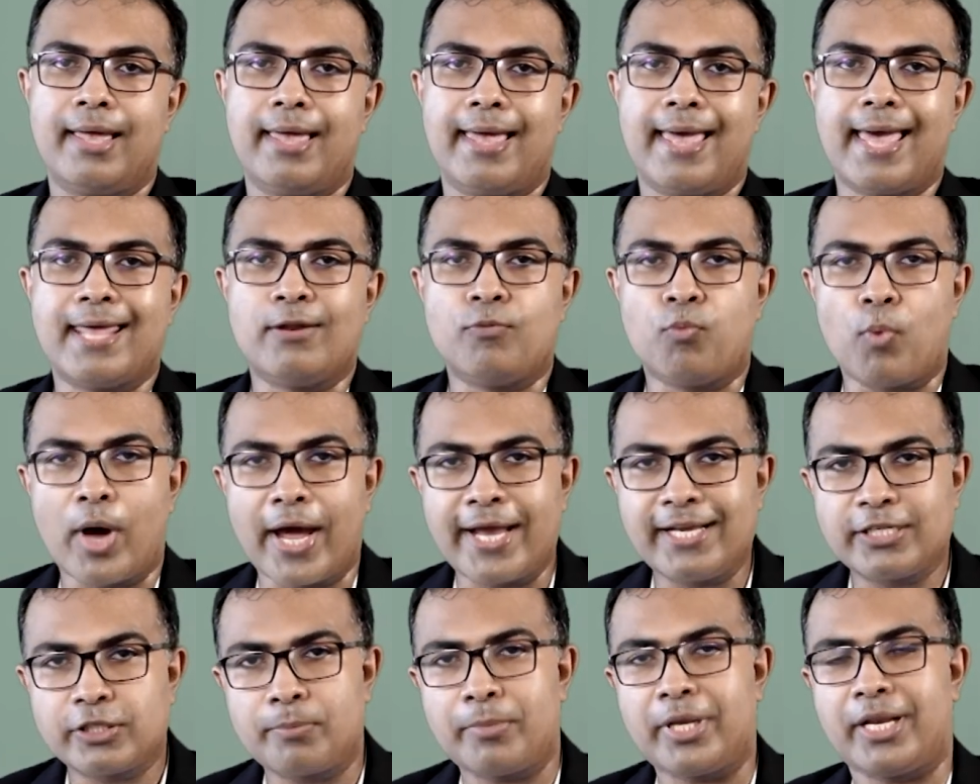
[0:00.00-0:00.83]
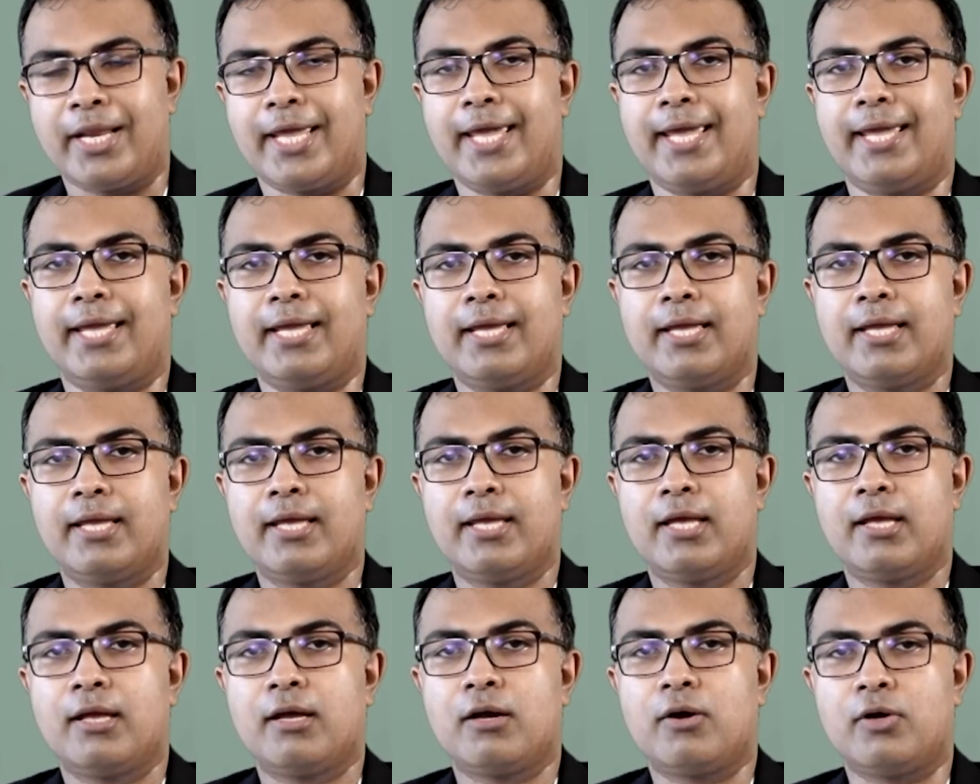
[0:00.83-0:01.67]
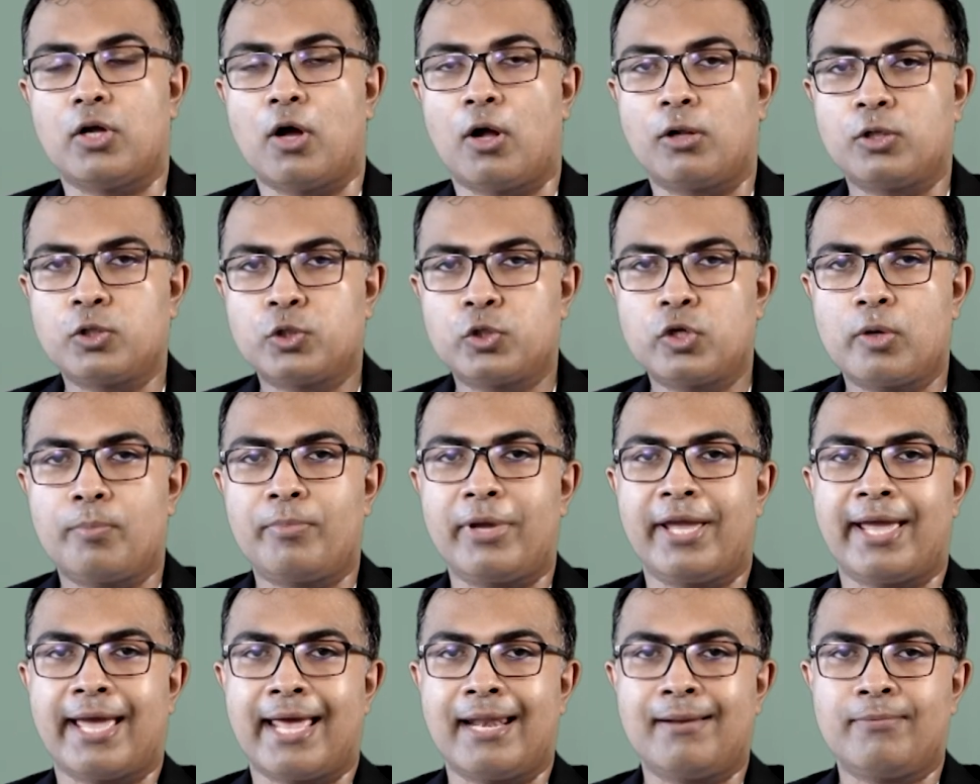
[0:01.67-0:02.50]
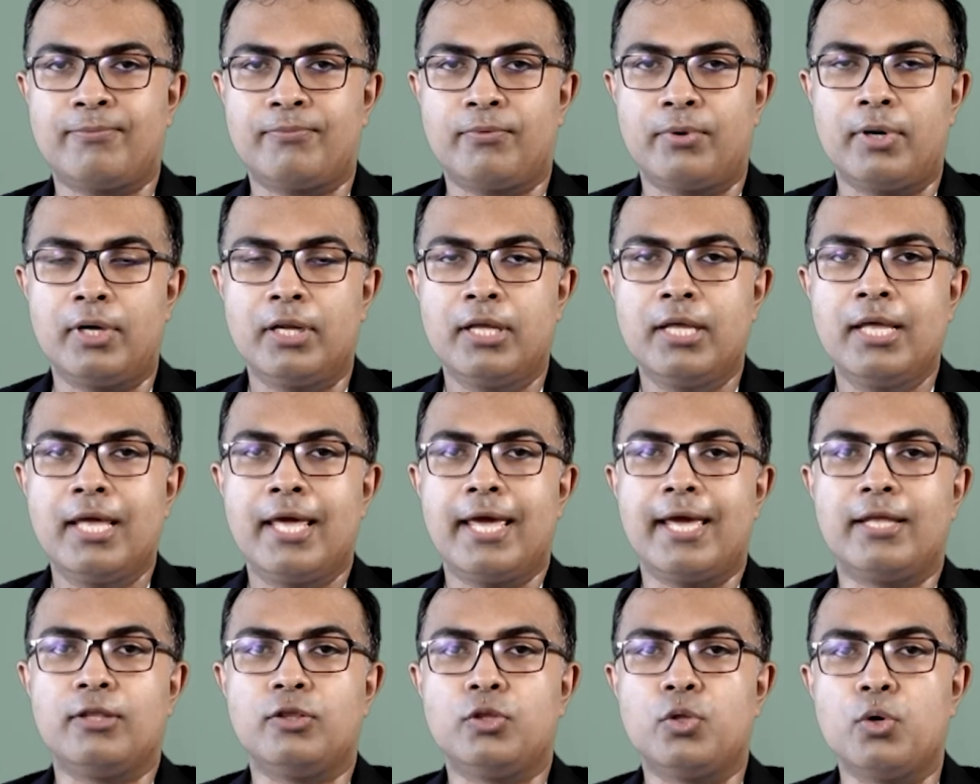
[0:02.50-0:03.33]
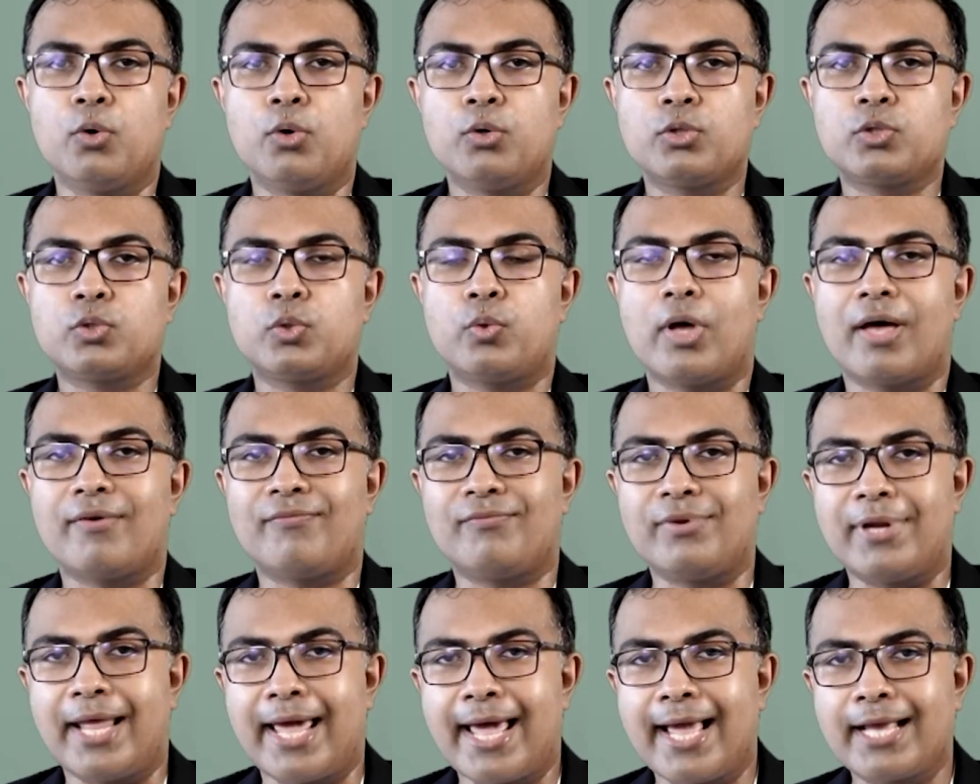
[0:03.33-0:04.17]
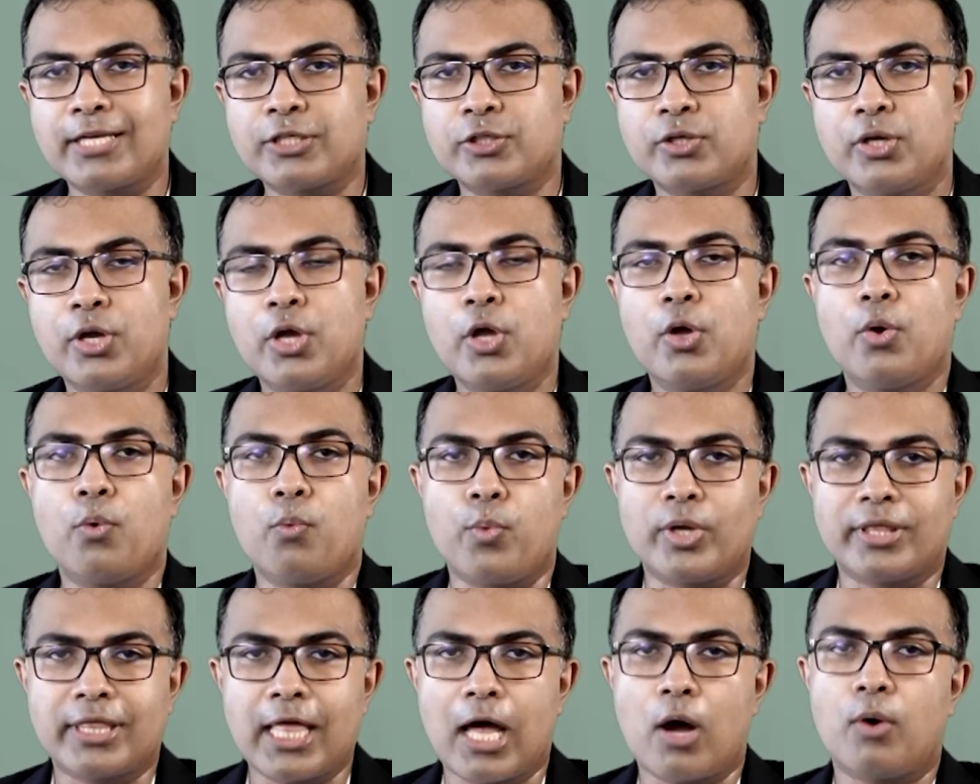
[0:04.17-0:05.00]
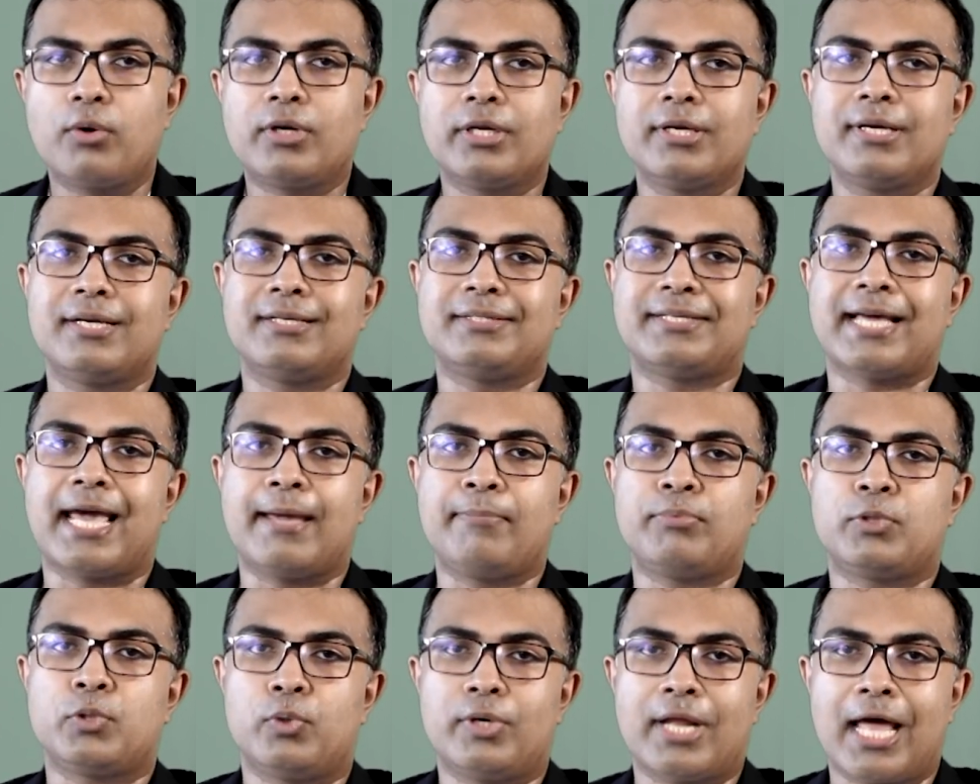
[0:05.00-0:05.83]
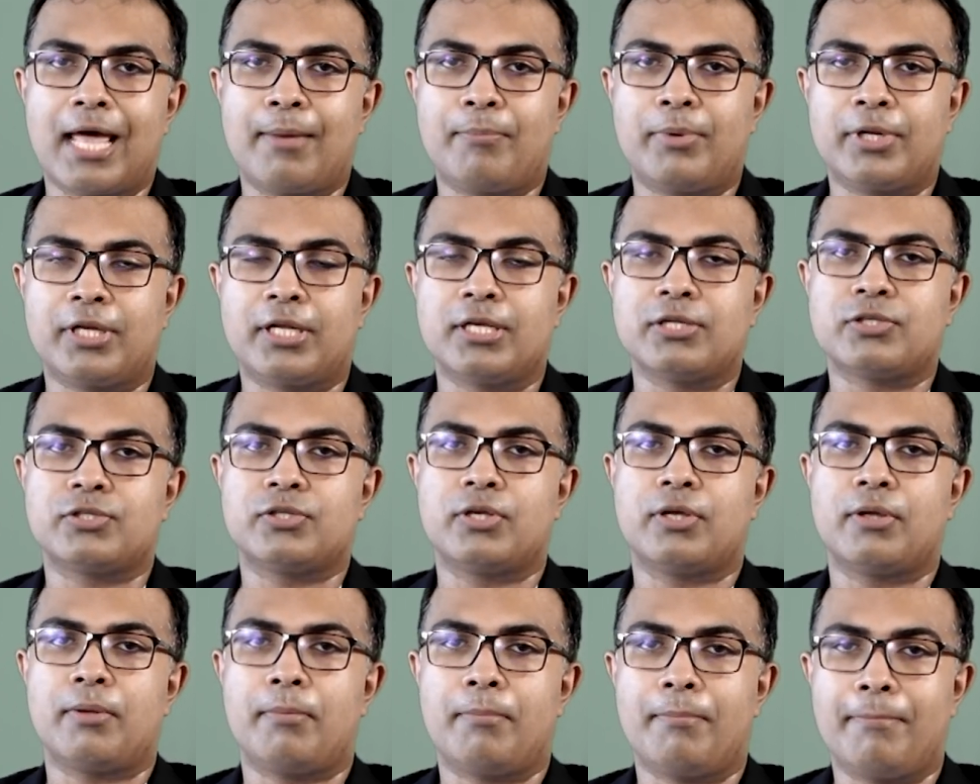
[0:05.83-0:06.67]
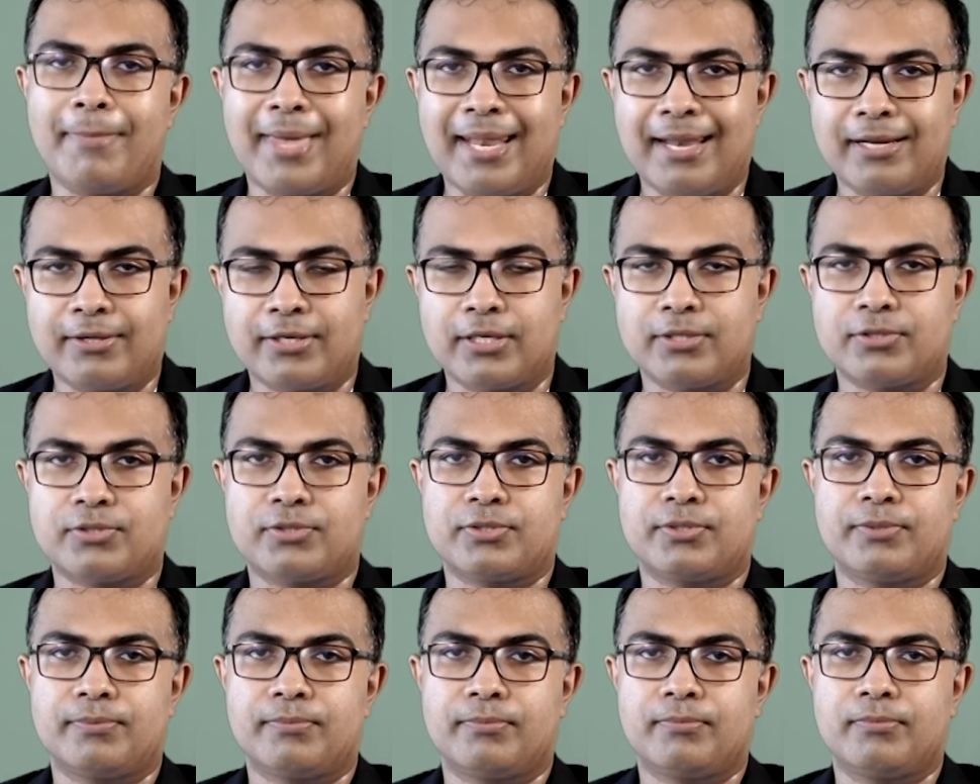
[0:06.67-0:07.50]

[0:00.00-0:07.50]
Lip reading: And vitamin E could also be helpful in those who have NASH without type 2 diabetes mellitus.